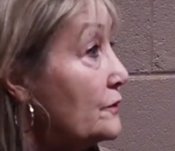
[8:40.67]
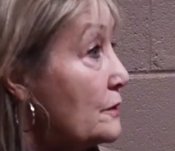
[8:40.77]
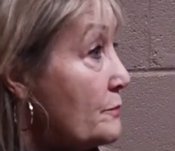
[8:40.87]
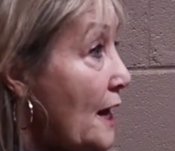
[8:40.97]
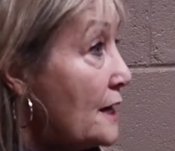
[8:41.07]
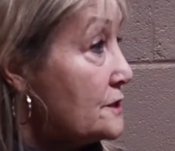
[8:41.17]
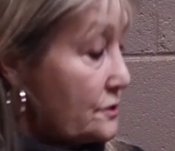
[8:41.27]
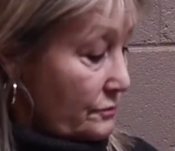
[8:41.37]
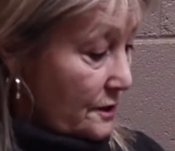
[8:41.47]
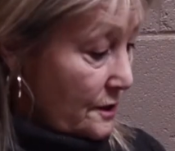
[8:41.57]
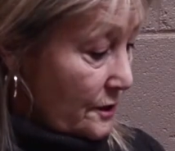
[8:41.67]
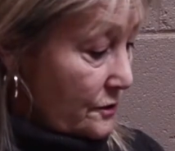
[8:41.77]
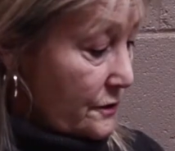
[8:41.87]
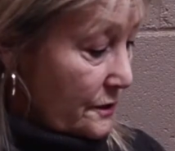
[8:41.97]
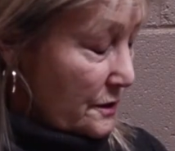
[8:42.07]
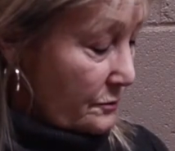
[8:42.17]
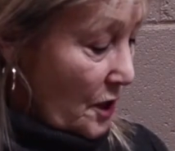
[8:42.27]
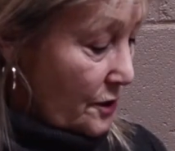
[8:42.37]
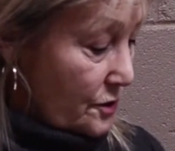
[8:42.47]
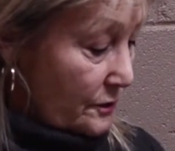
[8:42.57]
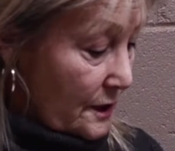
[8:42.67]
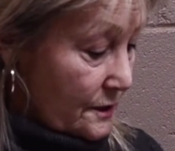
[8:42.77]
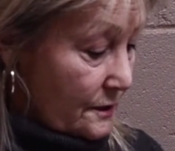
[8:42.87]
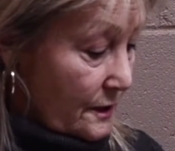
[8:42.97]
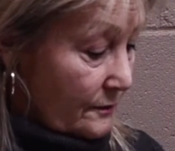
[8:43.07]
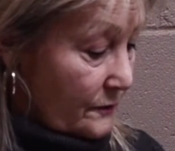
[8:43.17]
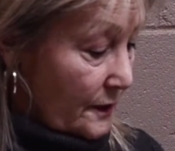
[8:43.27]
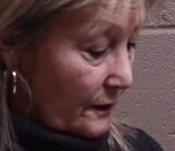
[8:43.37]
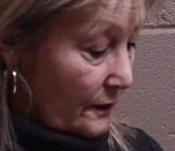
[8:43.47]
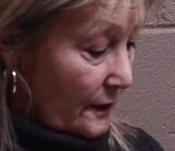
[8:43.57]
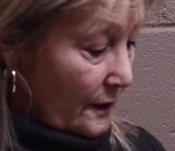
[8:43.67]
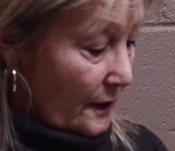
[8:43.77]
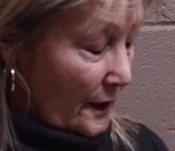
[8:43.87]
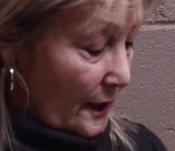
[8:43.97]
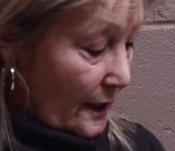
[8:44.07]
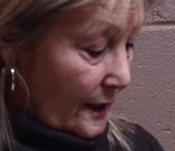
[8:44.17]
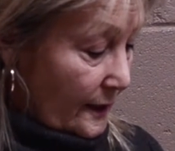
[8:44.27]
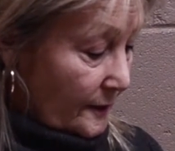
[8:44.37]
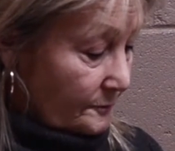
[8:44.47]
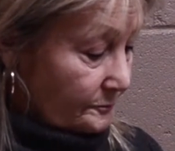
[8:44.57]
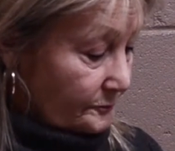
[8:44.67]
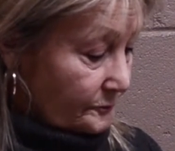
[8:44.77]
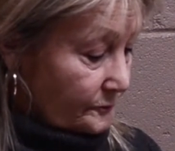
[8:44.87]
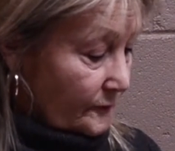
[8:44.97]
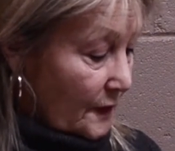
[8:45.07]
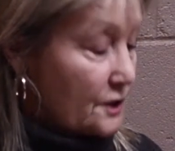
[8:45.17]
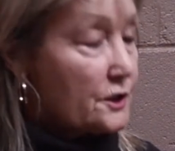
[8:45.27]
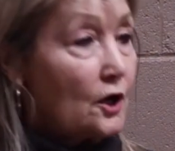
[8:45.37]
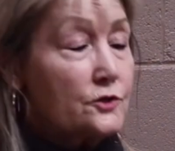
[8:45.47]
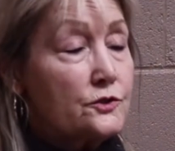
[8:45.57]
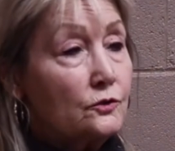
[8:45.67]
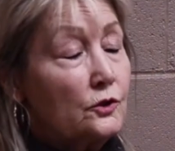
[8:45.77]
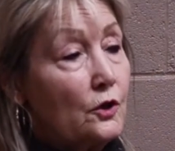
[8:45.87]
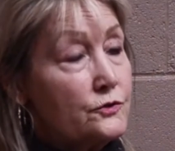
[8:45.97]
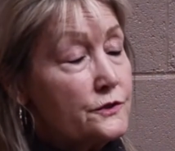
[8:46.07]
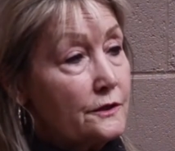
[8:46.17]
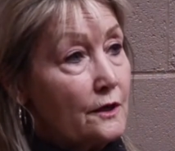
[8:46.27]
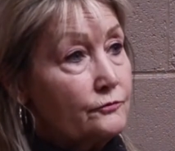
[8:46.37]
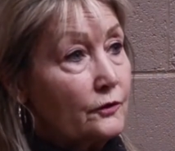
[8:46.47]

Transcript: the past three years since Marjorie has come there. Um, it's also close enough